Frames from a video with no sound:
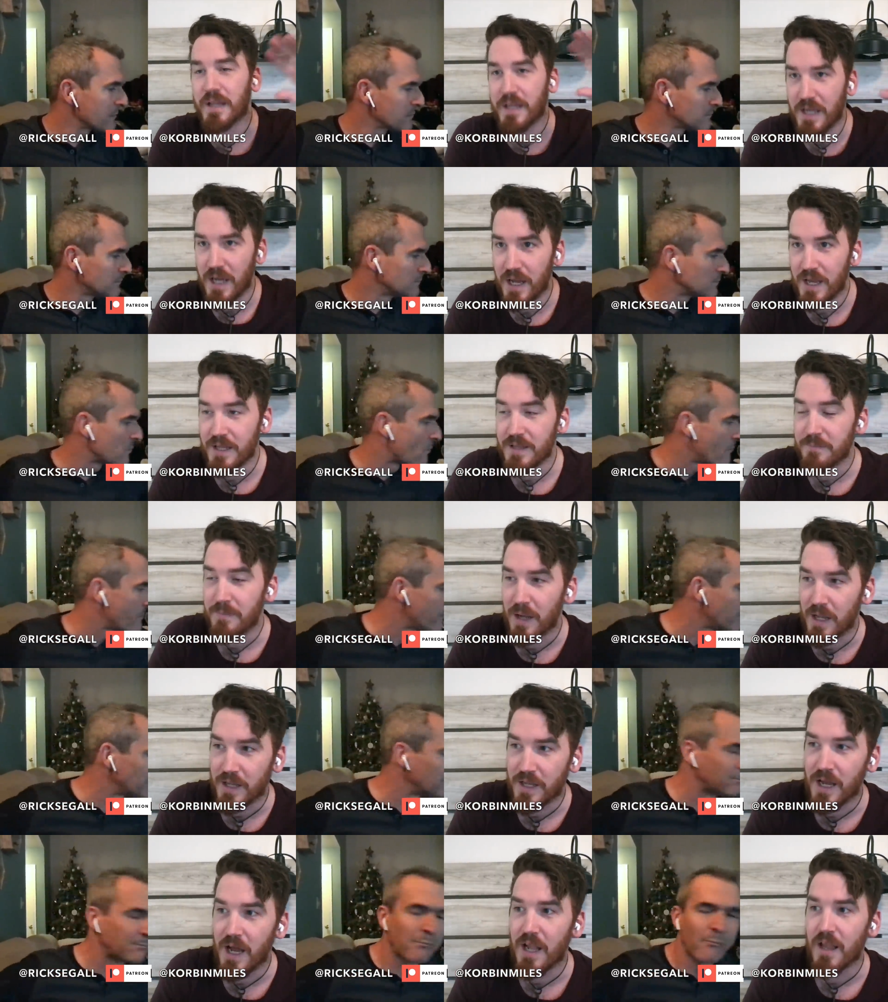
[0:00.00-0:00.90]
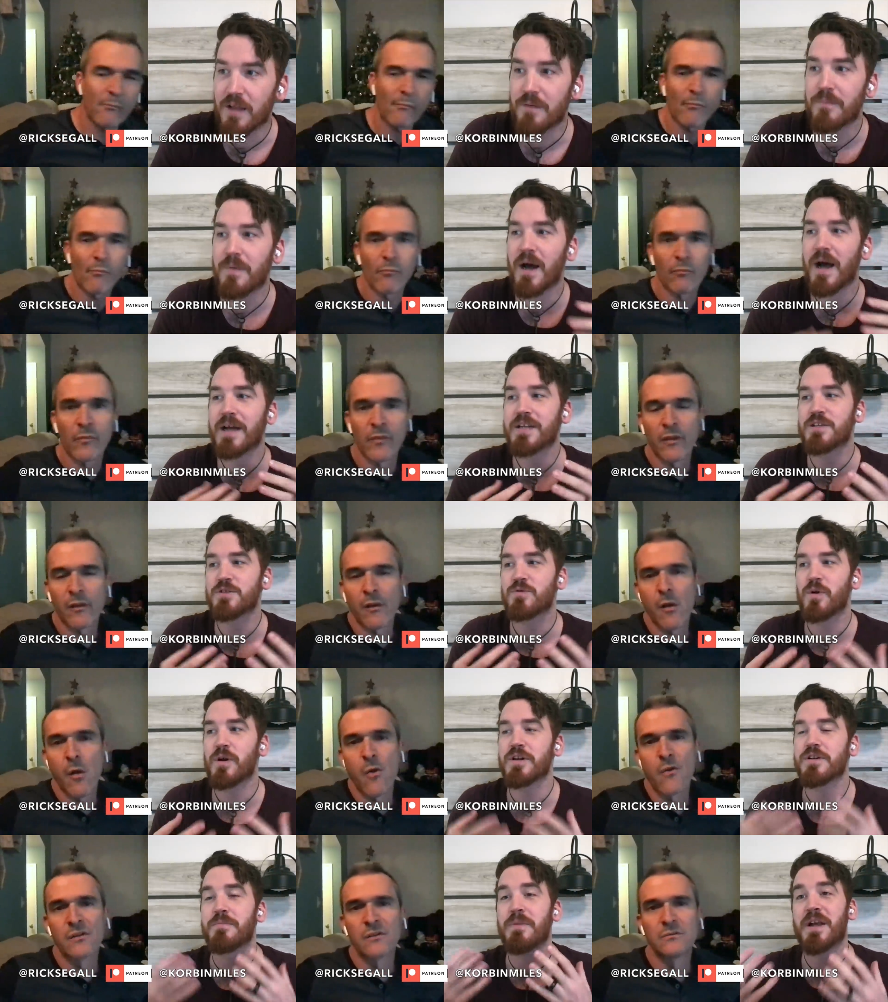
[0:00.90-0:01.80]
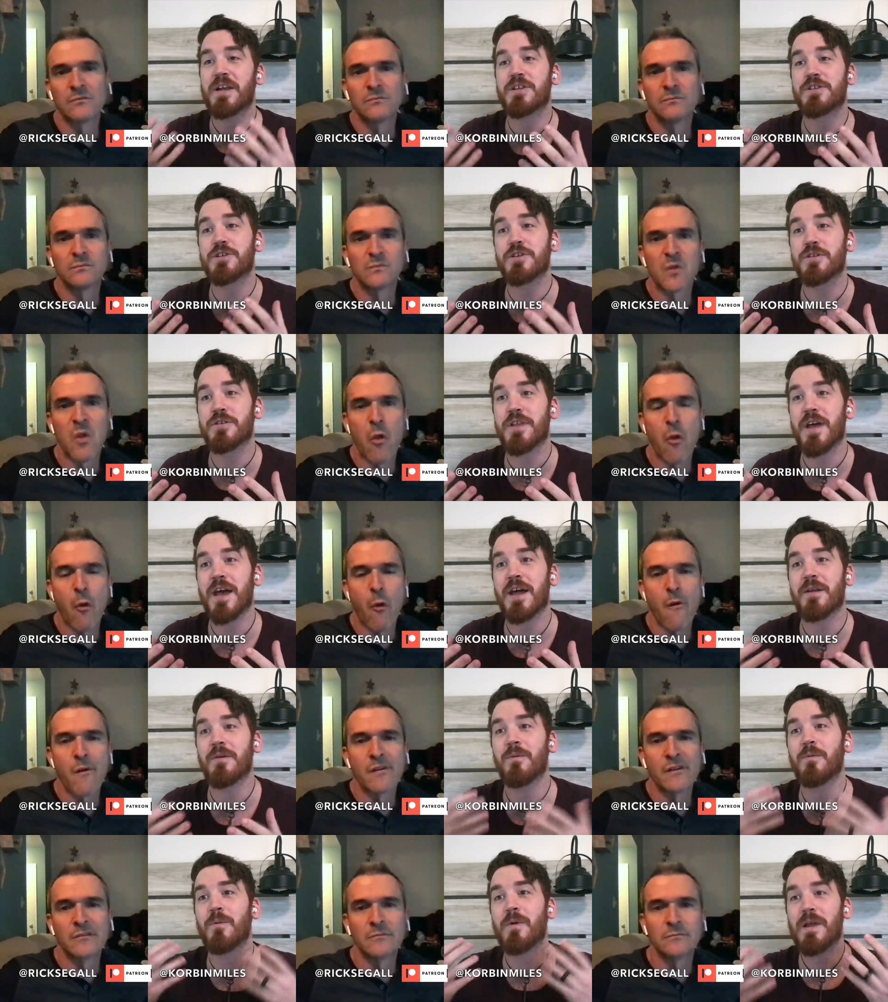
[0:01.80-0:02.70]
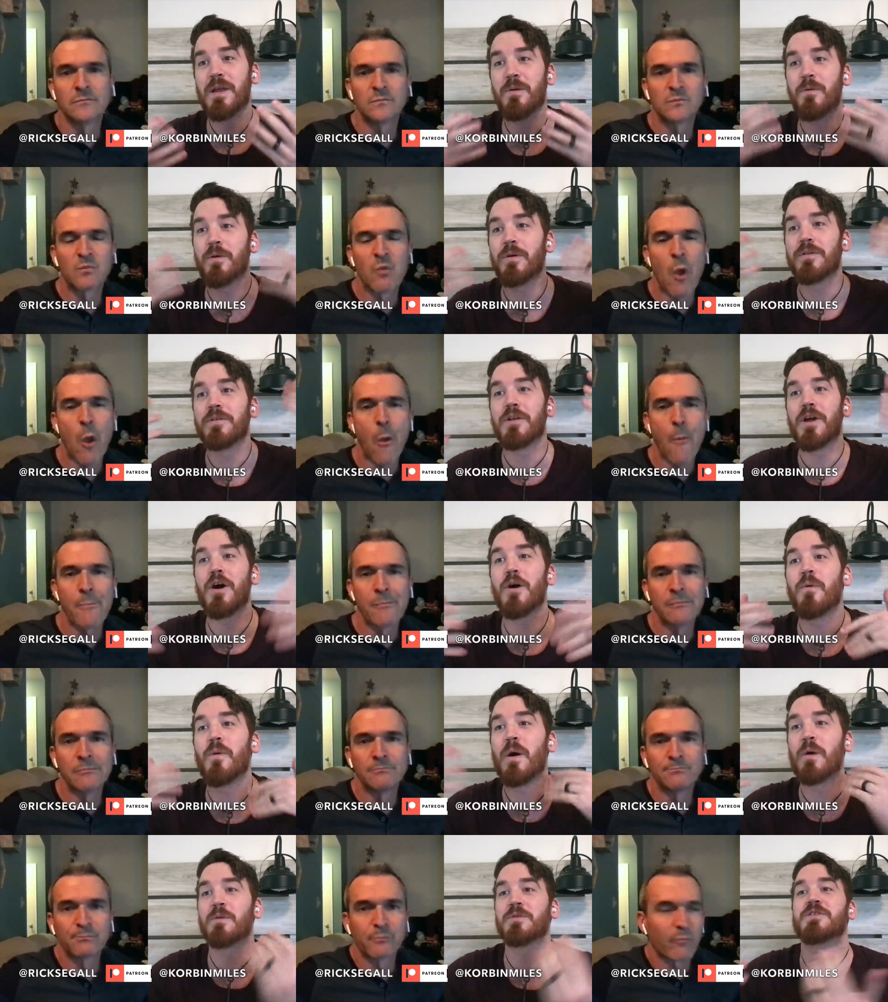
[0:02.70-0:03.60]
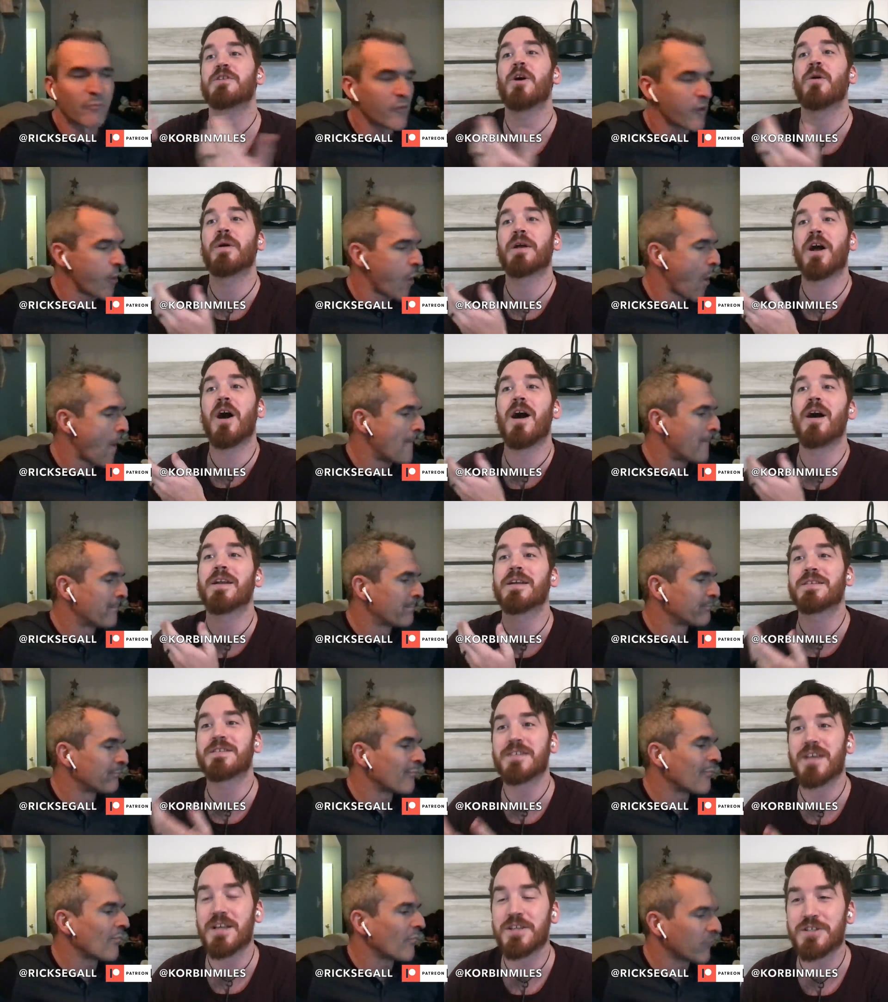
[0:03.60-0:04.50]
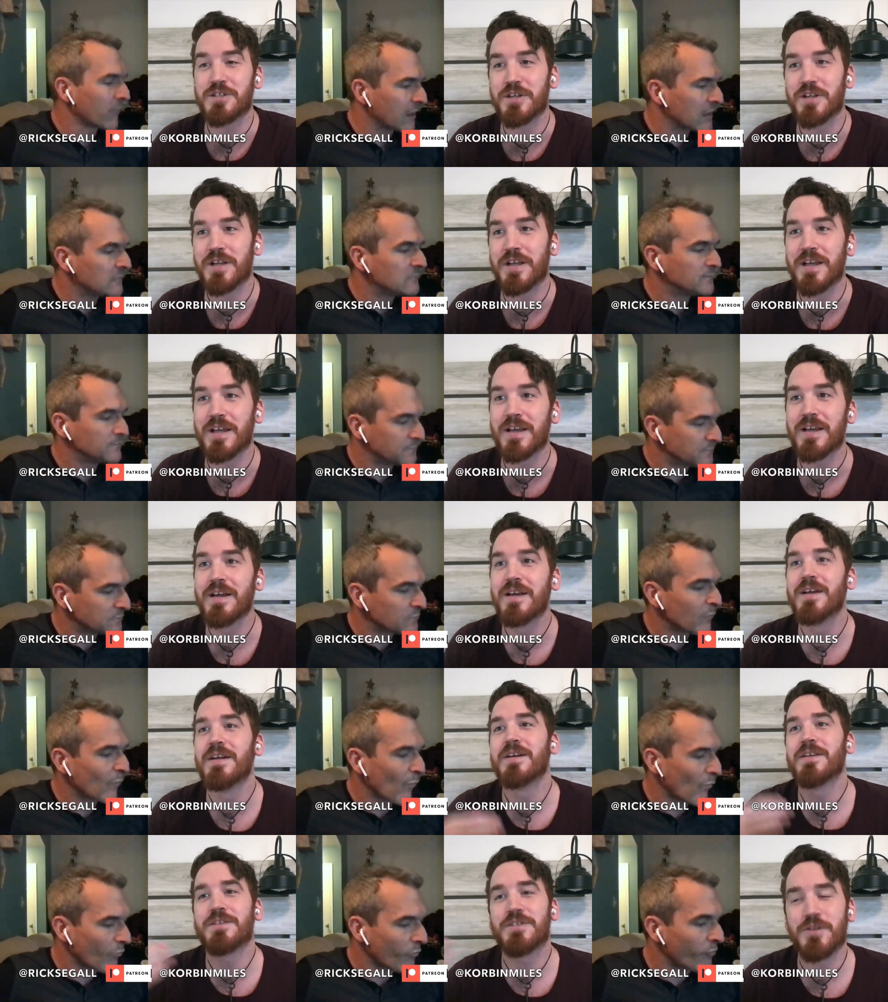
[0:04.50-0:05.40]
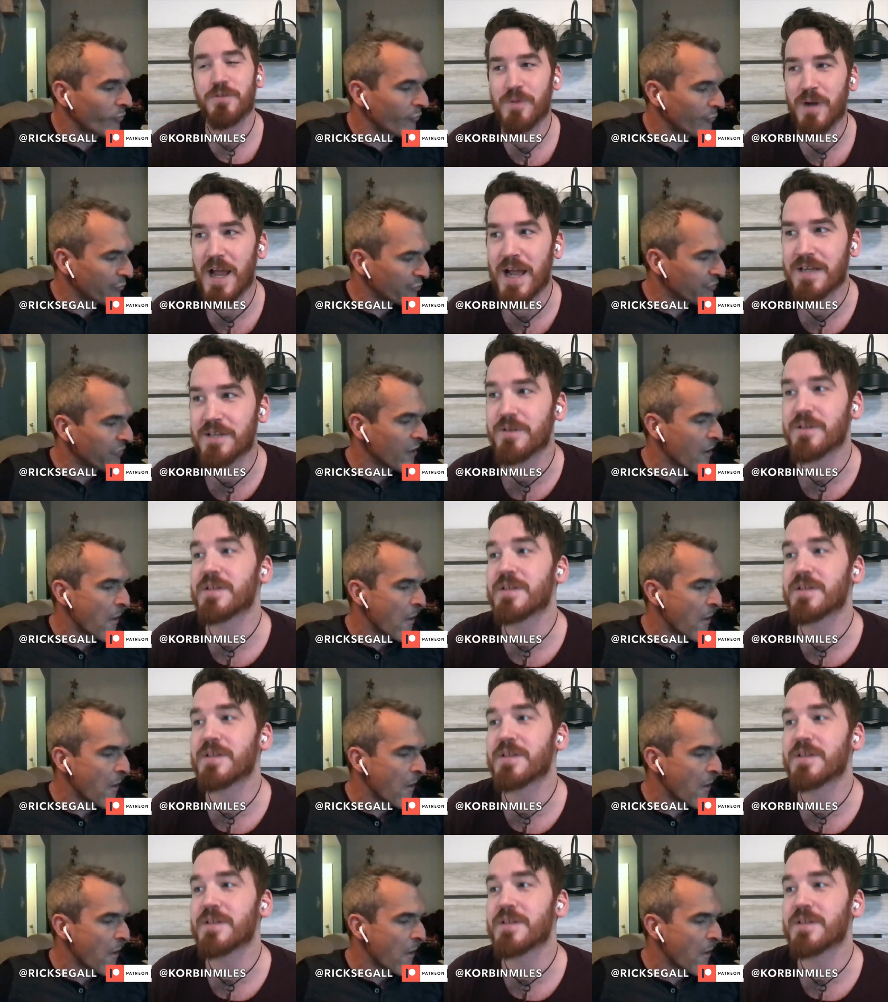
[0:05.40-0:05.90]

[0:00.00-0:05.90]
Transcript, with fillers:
Speaker 1: Malaya in Malayalam. I just wanted to make sure that we would know what was going on, essentially, to react to